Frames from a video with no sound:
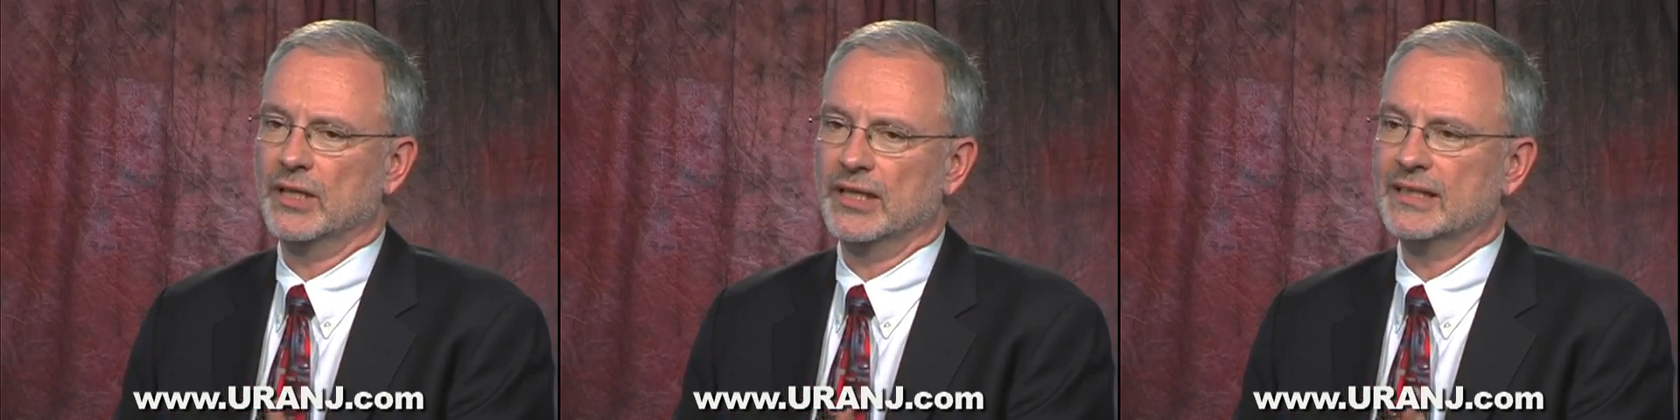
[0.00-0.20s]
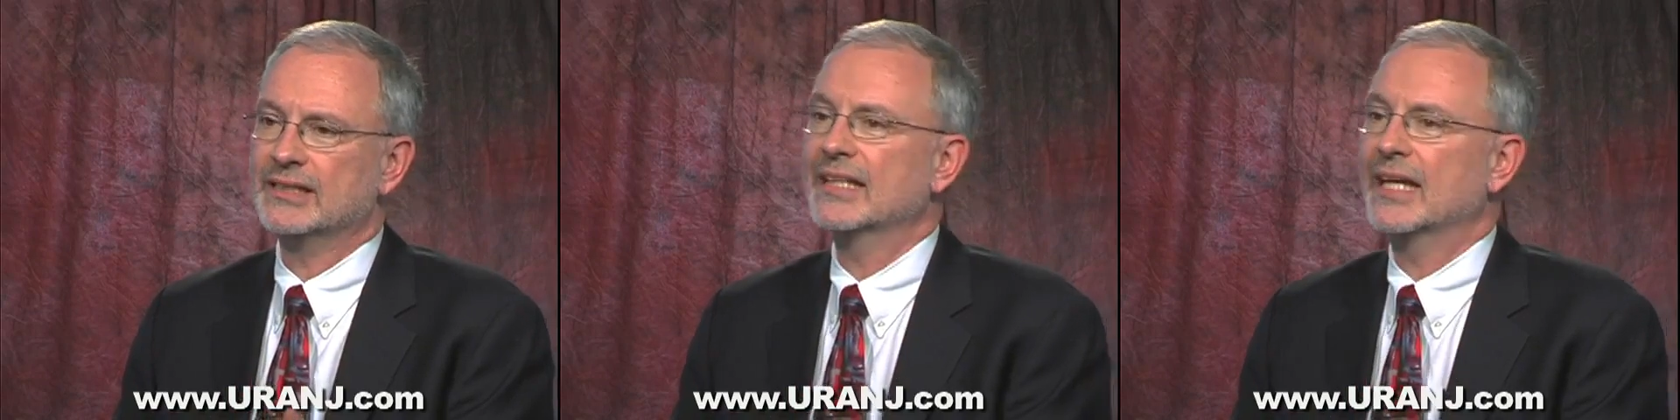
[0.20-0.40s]
an
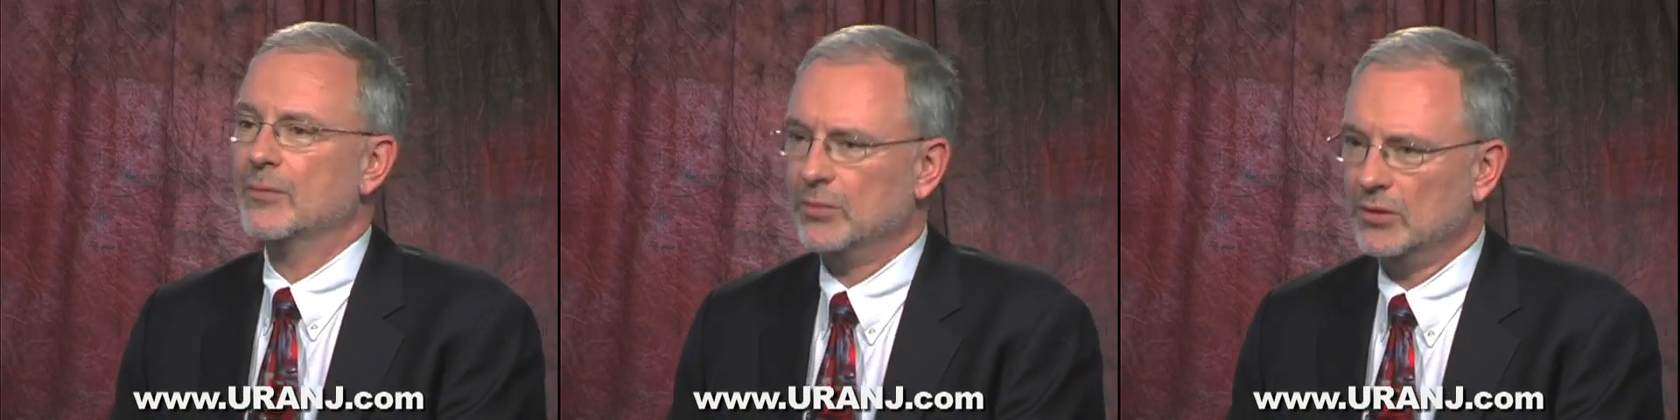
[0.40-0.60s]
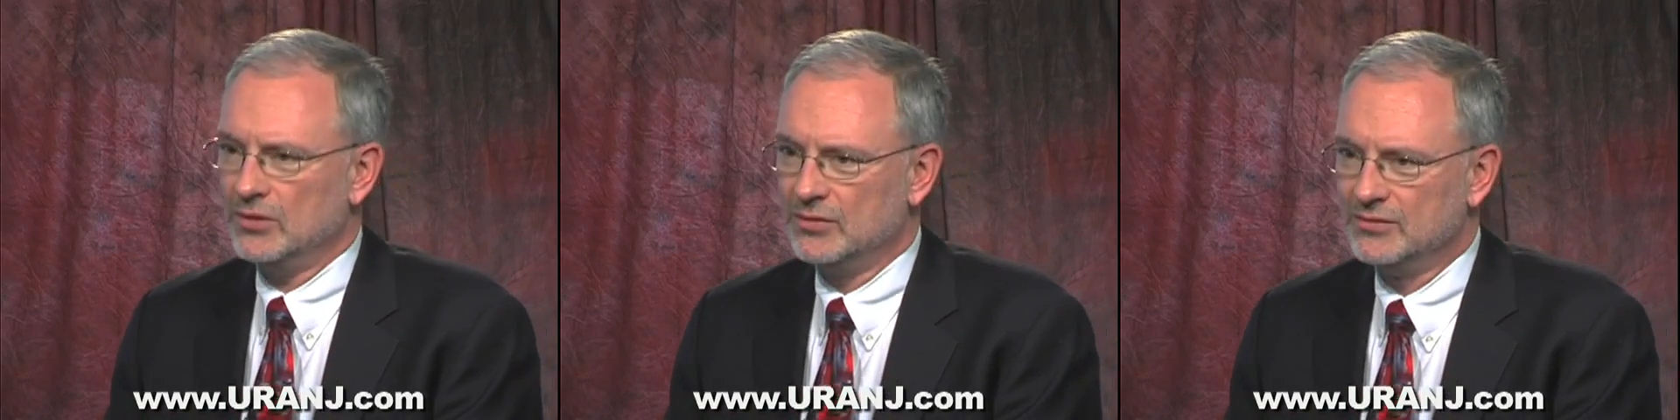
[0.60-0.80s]

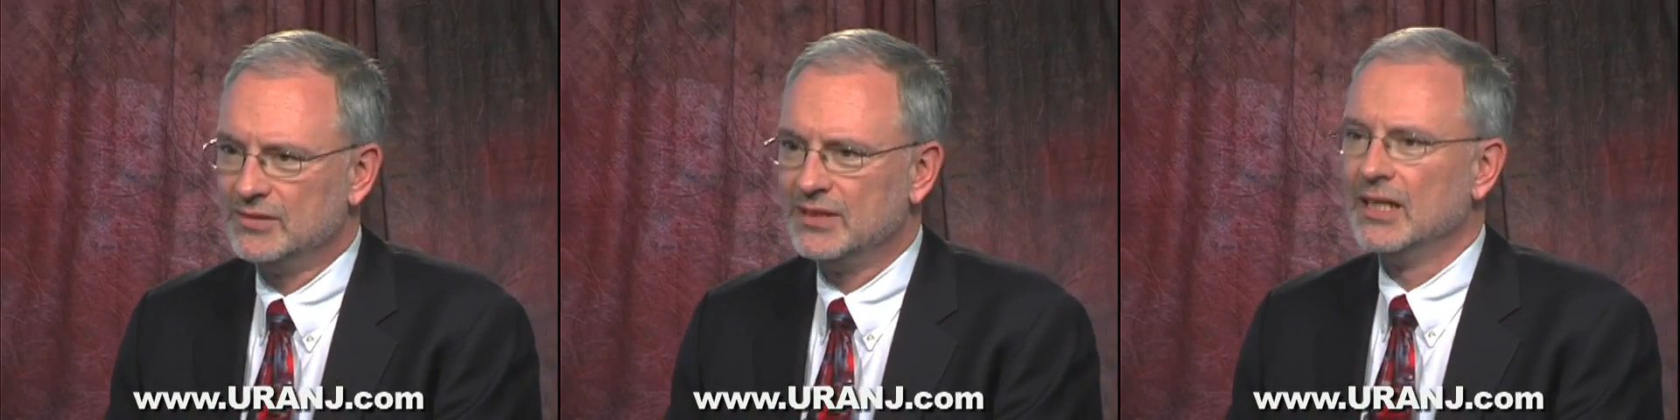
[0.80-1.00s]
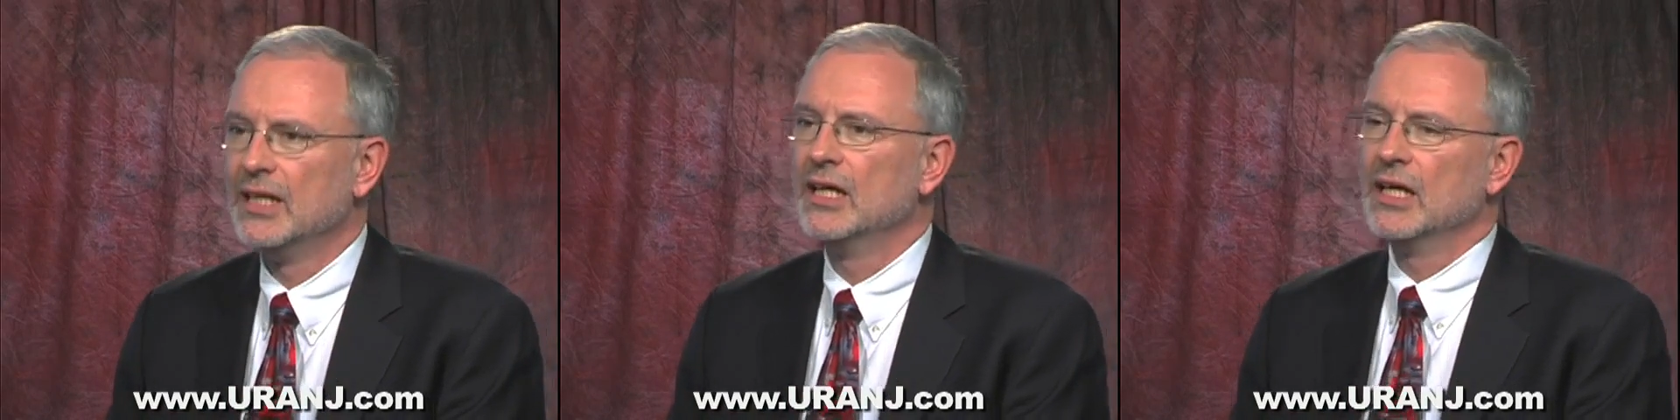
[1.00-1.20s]
example.
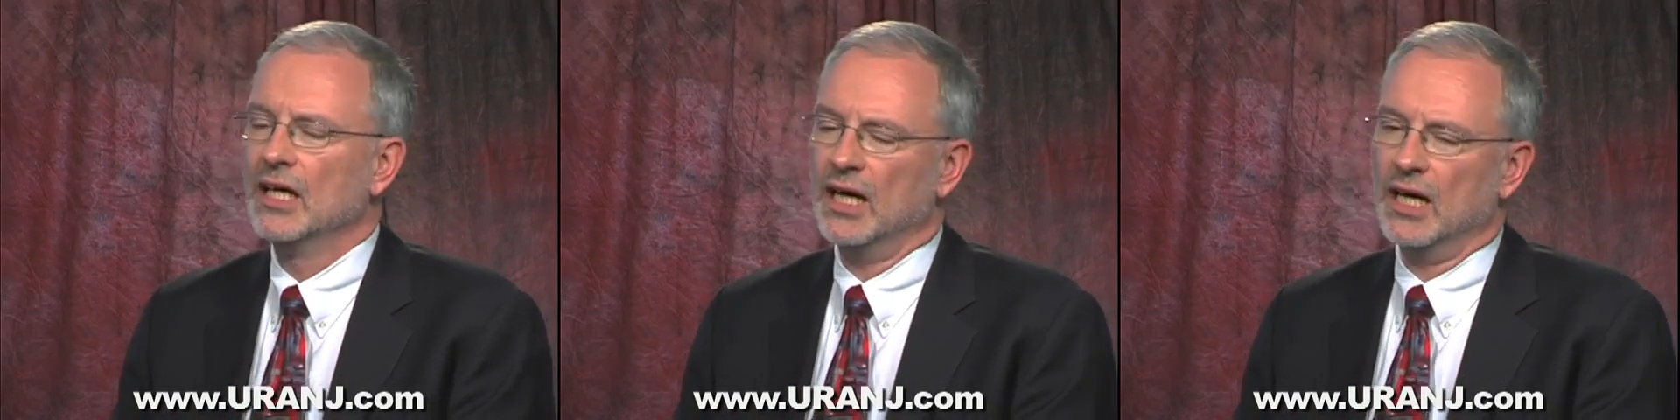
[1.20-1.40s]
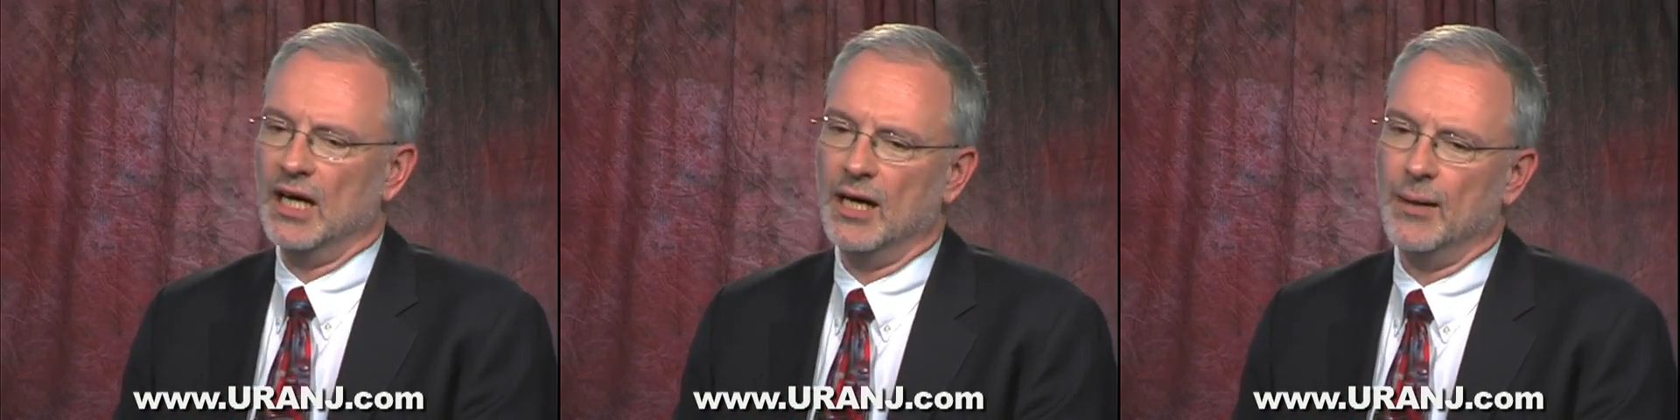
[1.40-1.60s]

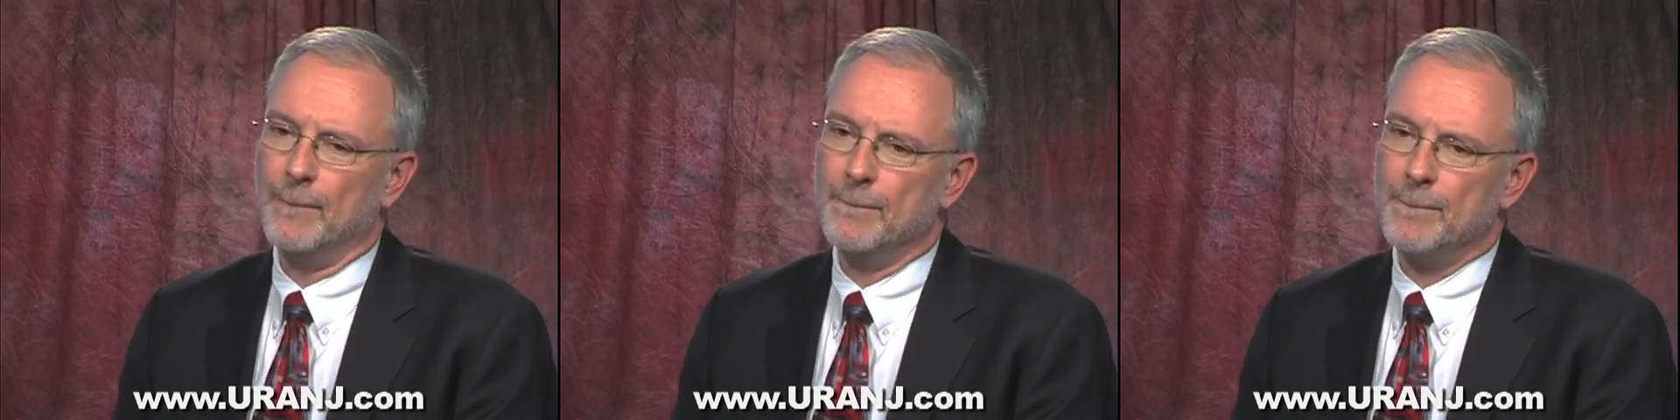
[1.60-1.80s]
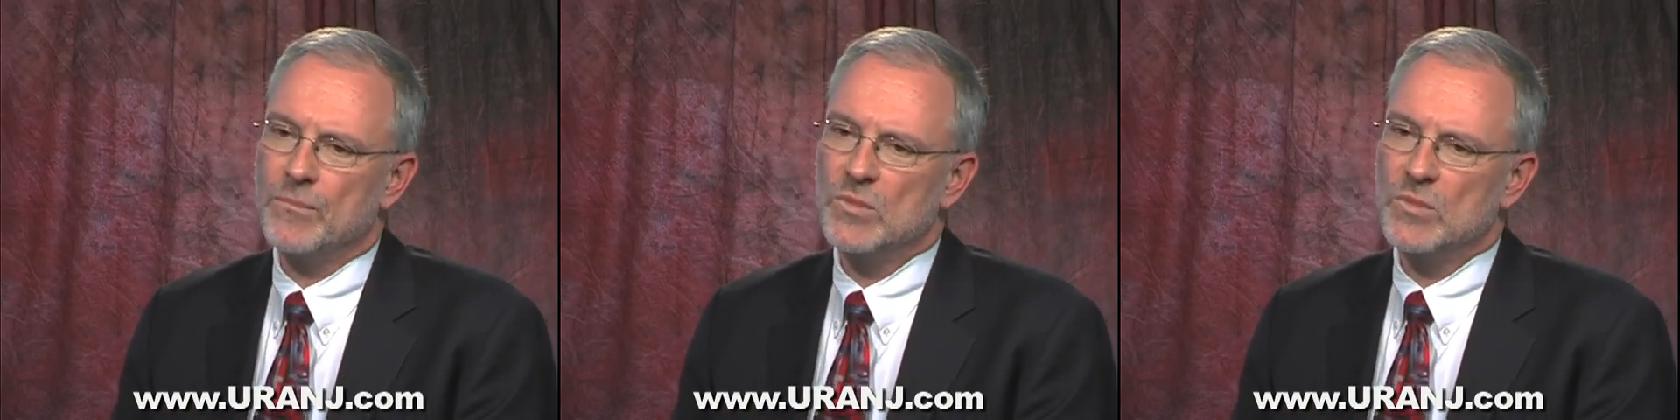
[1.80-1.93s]
Um,